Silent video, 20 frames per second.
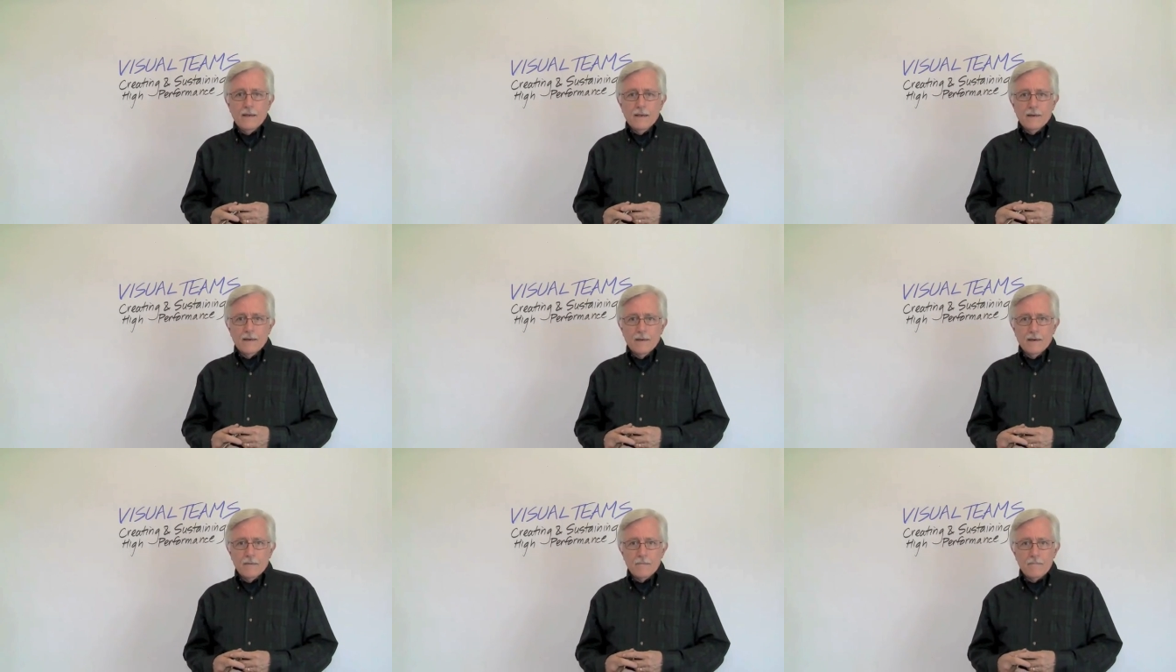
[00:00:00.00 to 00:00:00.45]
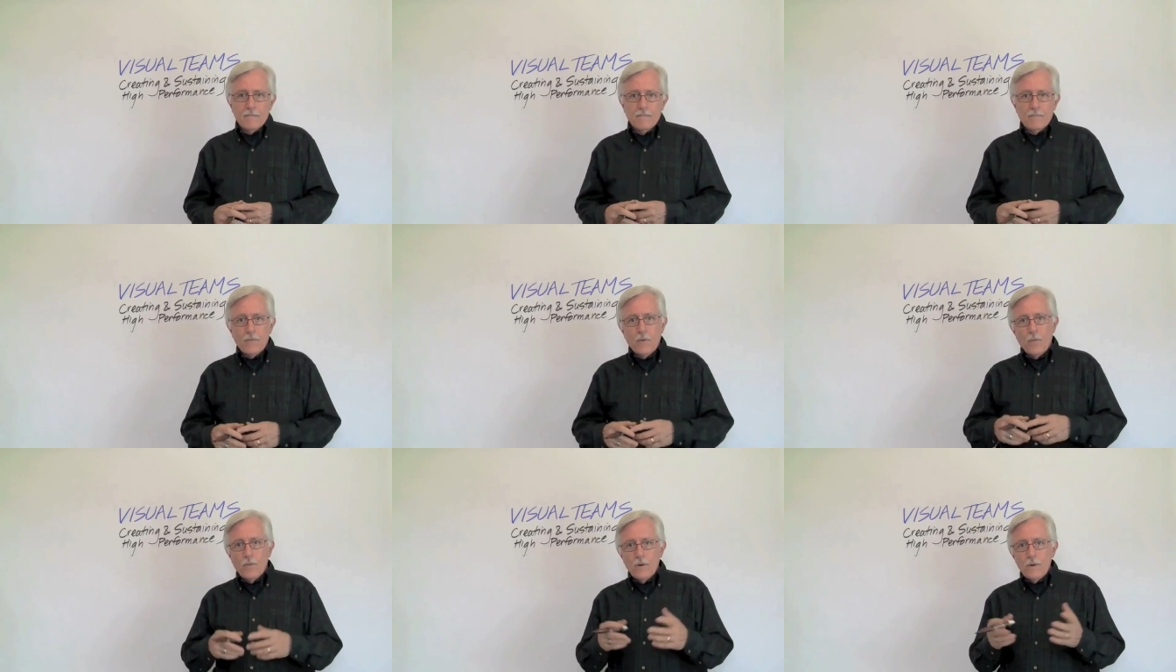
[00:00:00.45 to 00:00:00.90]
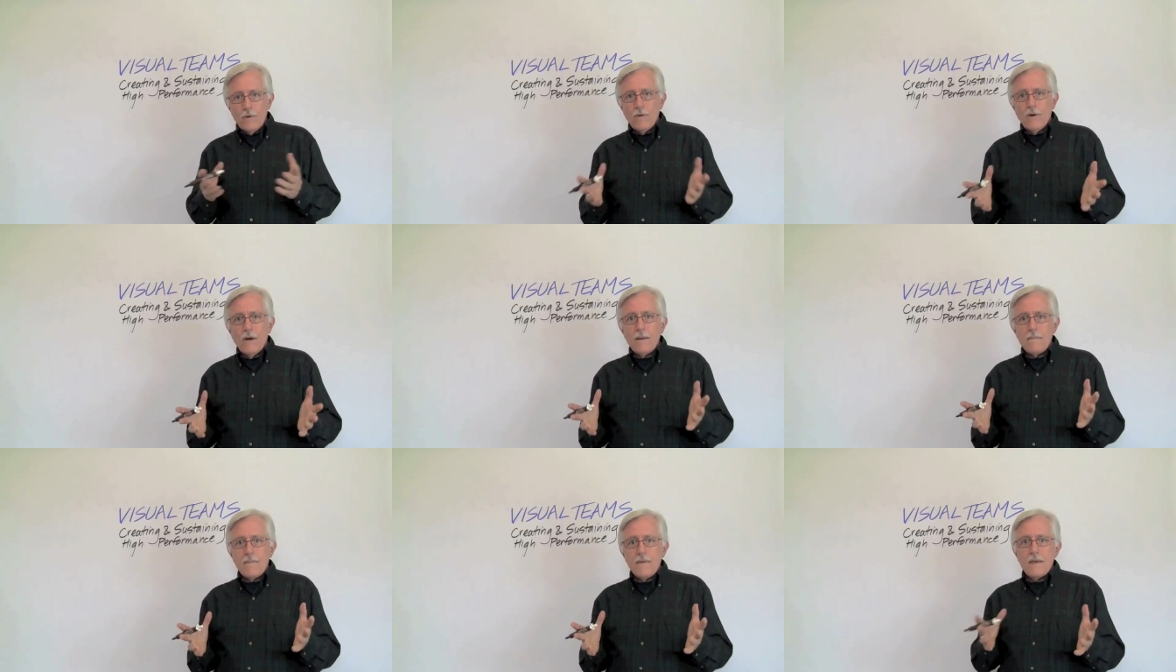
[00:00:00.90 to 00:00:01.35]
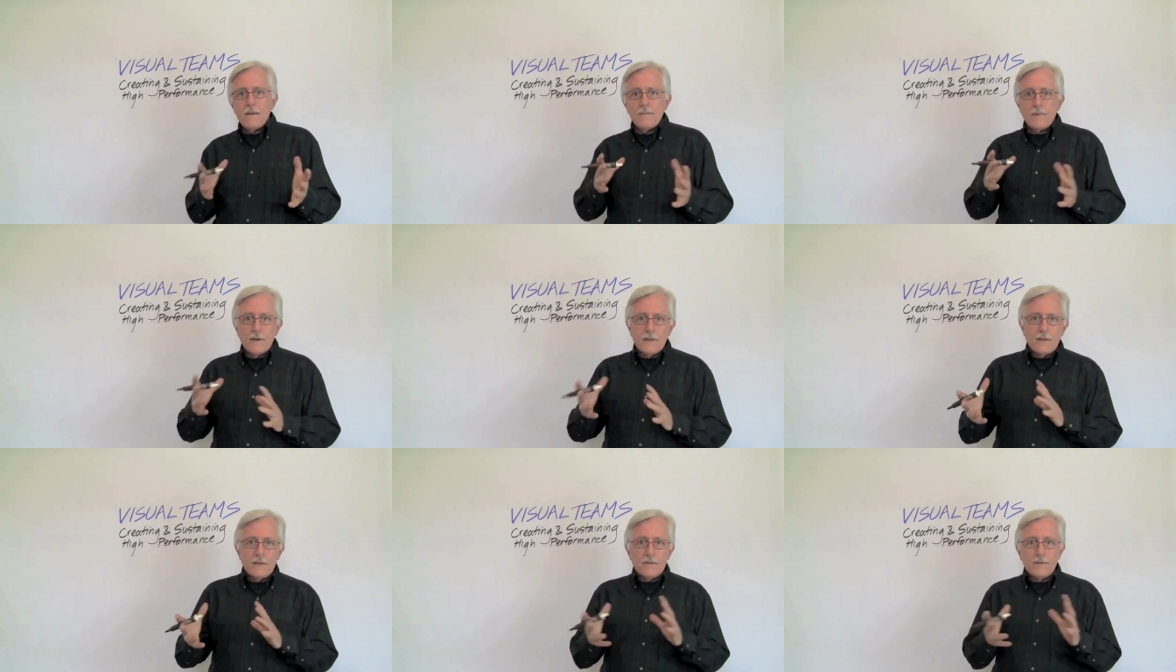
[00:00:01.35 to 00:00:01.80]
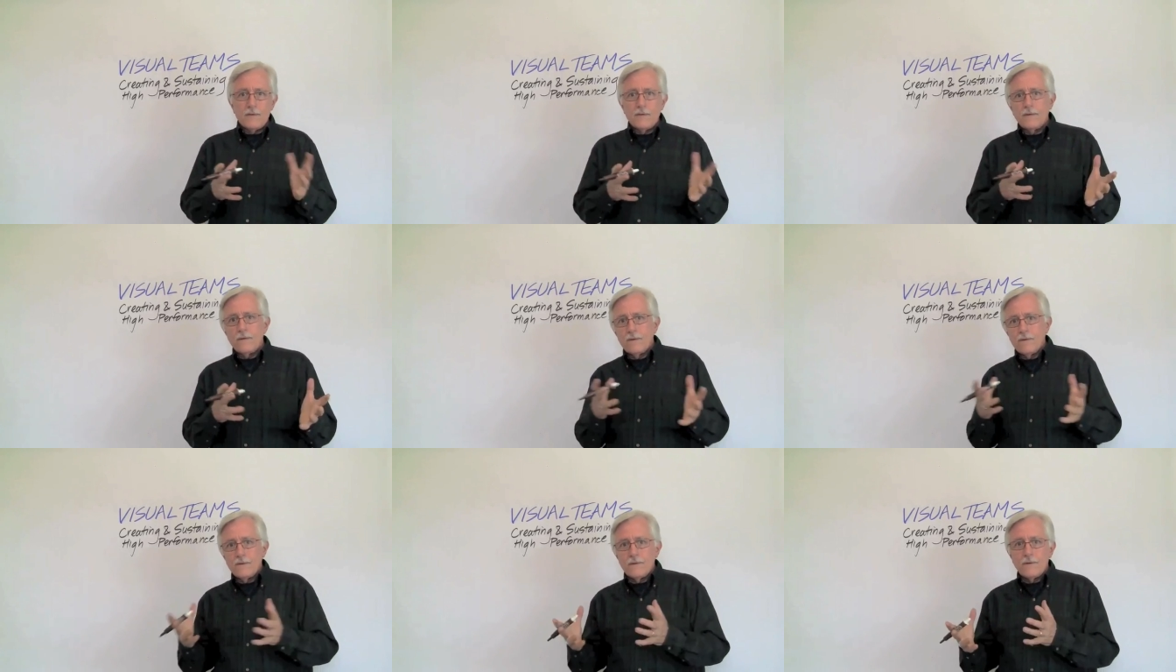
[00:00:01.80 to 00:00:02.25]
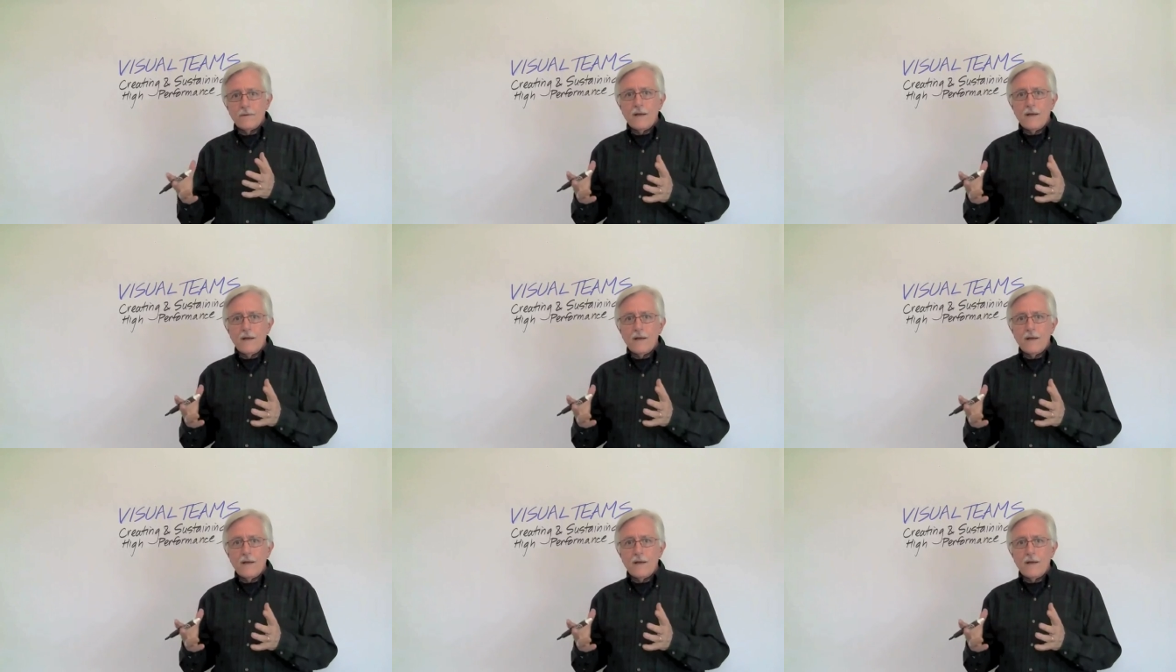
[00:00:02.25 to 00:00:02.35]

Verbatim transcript: Now, what do I mean by this